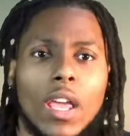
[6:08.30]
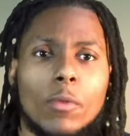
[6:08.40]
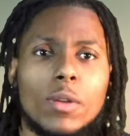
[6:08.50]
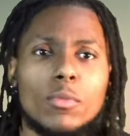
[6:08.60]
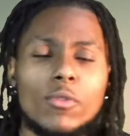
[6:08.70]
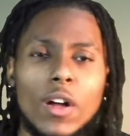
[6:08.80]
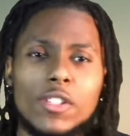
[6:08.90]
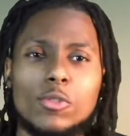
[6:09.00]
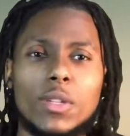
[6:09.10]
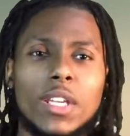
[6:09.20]
we move on
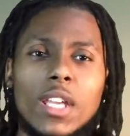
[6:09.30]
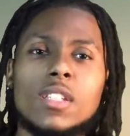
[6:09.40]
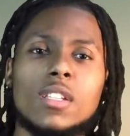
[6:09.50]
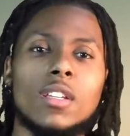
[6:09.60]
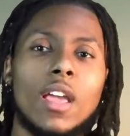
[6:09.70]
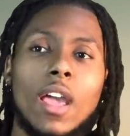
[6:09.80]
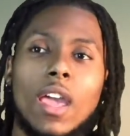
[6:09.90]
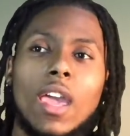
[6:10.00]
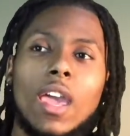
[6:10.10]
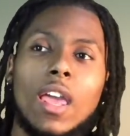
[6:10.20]
to Addicted.
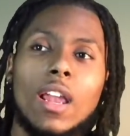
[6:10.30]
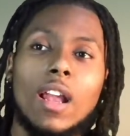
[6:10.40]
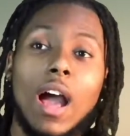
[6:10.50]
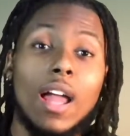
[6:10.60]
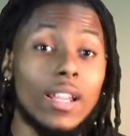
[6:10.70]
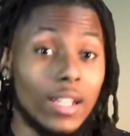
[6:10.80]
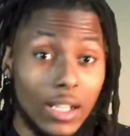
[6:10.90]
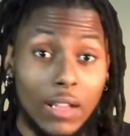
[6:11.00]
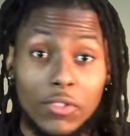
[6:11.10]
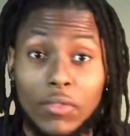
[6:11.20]
And I
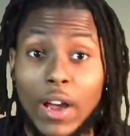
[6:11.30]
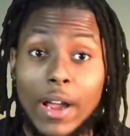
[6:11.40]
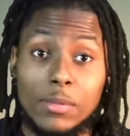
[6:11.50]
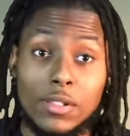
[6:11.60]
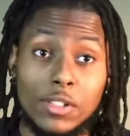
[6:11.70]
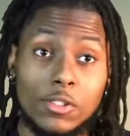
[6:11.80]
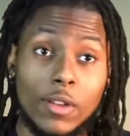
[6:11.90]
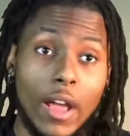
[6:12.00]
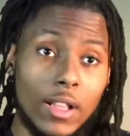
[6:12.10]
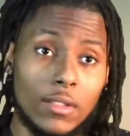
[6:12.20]
love the vibes of this
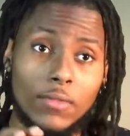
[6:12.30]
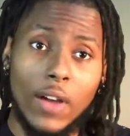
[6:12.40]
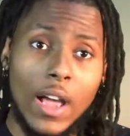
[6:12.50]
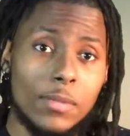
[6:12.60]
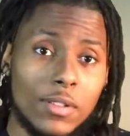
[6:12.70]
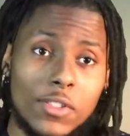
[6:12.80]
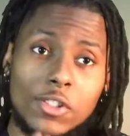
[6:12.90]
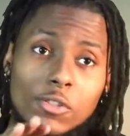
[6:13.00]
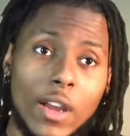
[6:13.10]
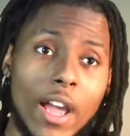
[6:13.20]
track. The vibes of this
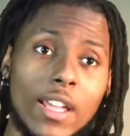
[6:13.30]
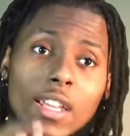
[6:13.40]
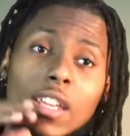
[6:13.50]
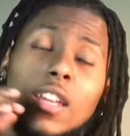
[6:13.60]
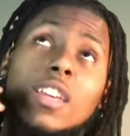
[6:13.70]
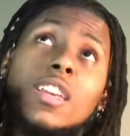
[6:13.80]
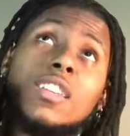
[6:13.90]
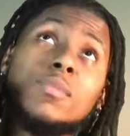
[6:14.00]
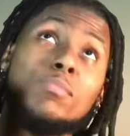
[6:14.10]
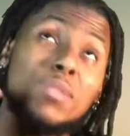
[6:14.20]
track
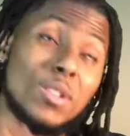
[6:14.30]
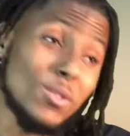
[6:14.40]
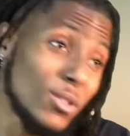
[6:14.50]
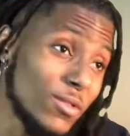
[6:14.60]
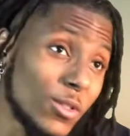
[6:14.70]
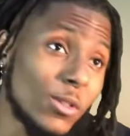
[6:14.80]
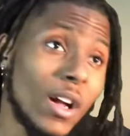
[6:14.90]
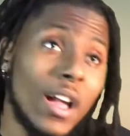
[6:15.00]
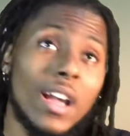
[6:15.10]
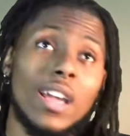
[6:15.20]
is beautiful.
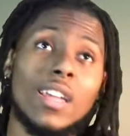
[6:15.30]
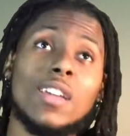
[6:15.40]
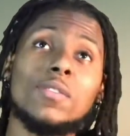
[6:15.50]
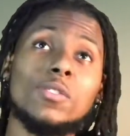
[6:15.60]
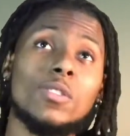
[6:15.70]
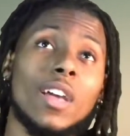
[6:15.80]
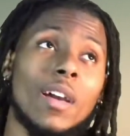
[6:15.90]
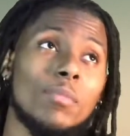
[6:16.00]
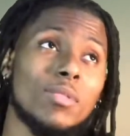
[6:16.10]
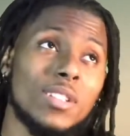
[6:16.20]
It gives you
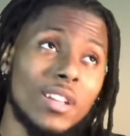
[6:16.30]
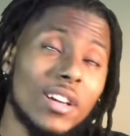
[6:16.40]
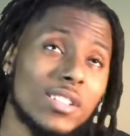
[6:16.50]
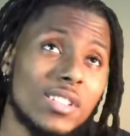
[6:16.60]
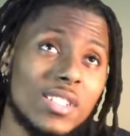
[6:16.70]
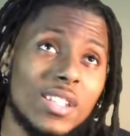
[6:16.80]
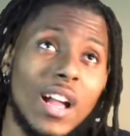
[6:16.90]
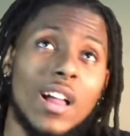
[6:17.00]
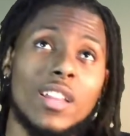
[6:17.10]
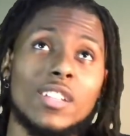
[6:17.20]
that production
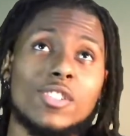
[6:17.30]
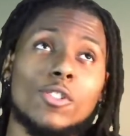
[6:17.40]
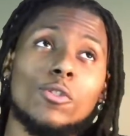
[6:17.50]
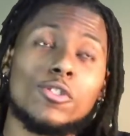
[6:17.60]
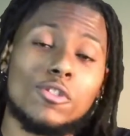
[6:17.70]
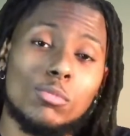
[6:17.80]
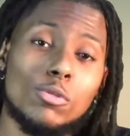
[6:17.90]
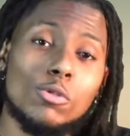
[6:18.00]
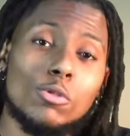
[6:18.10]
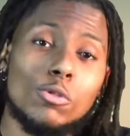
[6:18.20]
style that's so
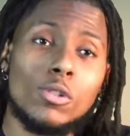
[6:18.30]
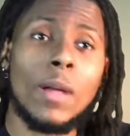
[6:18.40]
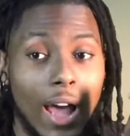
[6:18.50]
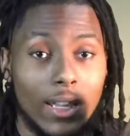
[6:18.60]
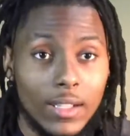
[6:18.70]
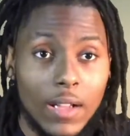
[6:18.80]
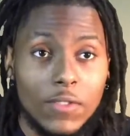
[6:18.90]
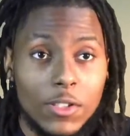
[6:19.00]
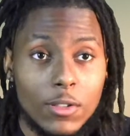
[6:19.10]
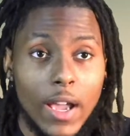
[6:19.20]
smooth. I love
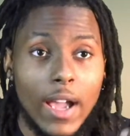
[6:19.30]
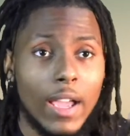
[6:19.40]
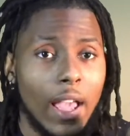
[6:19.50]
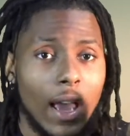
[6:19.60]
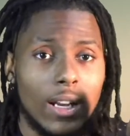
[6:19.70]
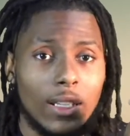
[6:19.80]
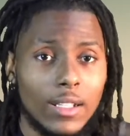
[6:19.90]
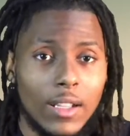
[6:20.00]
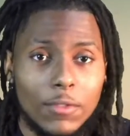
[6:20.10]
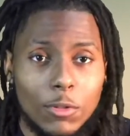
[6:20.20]
the track, and I
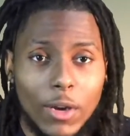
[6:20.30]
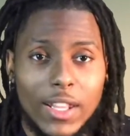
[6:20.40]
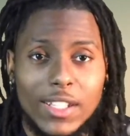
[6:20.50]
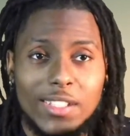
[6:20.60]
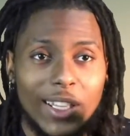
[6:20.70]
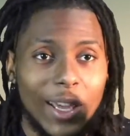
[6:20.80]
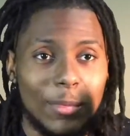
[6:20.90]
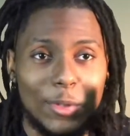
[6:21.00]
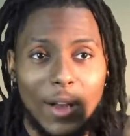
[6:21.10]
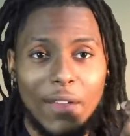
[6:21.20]
love the way that she
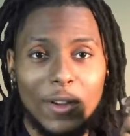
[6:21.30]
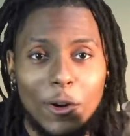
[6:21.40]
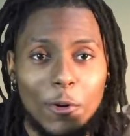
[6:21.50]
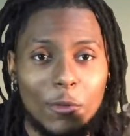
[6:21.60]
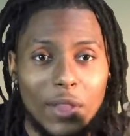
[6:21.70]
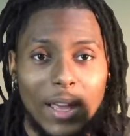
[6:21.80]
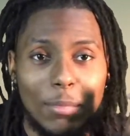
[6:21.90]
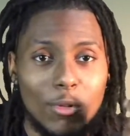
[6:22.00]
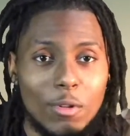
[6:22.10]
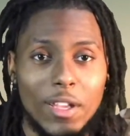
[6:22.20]
kept driving home that
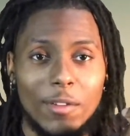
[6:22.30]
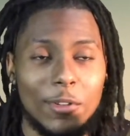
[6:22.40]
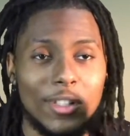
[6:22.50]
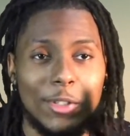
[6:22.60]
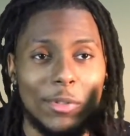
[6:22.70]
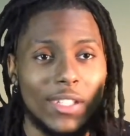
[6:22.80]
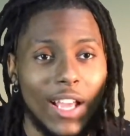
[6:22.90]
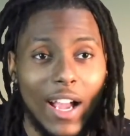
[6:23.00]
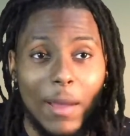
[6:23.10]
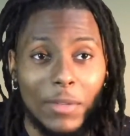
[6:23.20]
point where she was
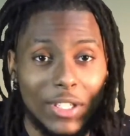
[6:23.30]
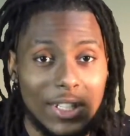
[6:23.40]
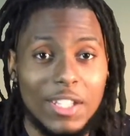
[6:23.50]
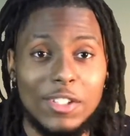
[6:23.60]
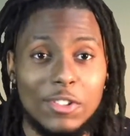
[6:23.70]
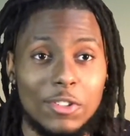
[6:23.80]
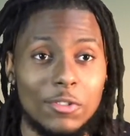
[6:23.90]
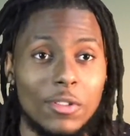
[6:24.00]
like, I'm addicted to you.